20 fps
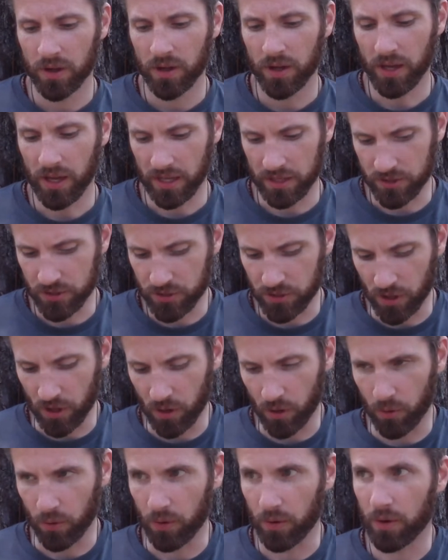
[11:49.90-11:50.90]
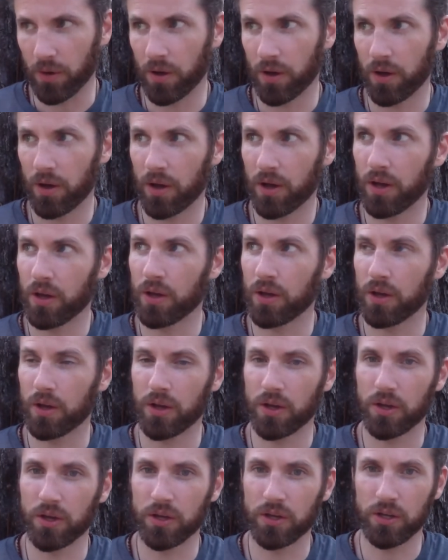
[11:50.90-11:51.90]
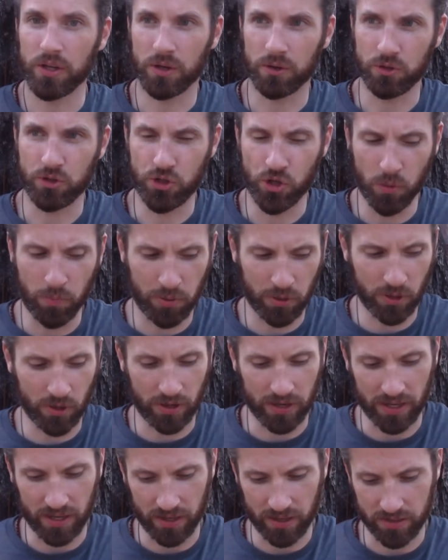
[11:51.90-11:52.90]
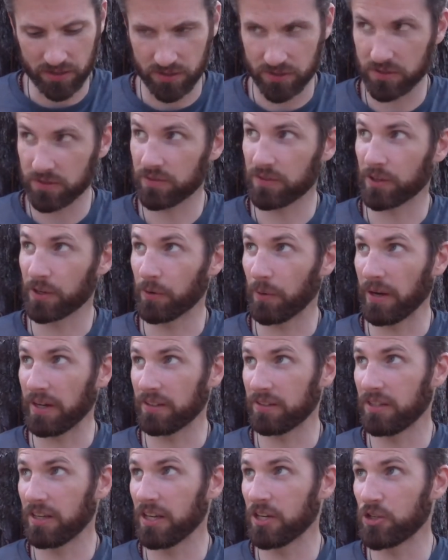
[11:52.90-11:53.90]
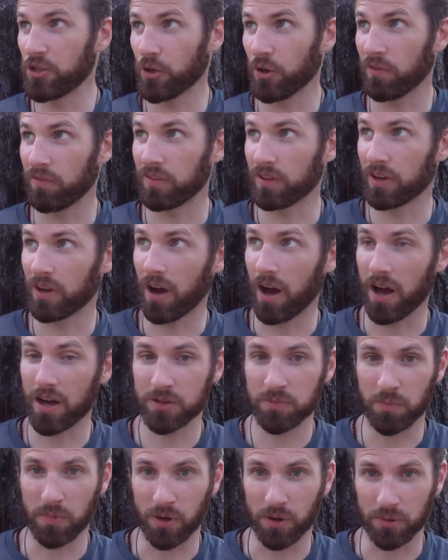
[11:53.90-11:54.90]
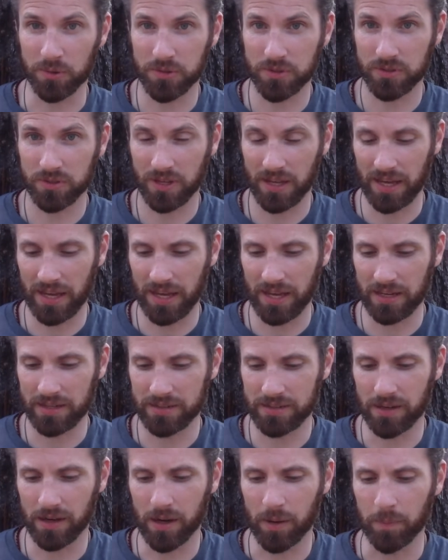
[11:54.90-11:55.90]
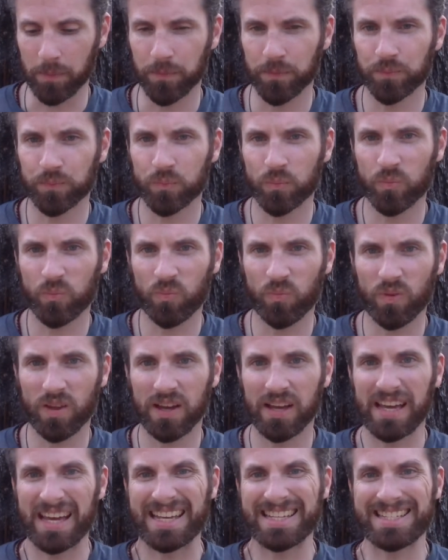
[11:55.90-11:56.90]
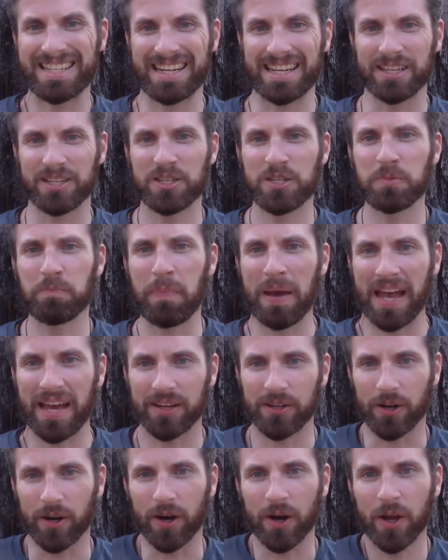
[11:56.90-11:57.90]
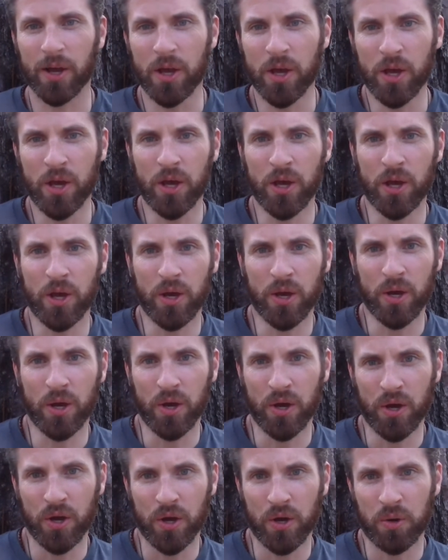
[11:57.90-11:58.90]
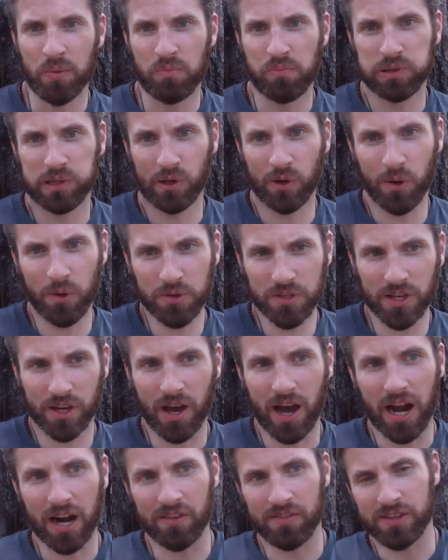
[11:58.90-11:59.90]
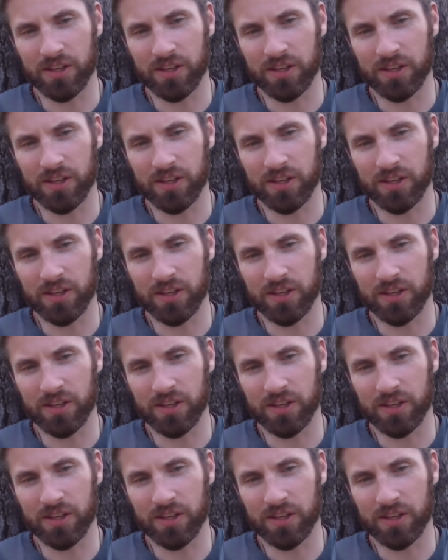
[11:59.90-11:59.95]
And so, Jupiter is the great teacher of the cosmos, and it's an expander. Pluto's a god of the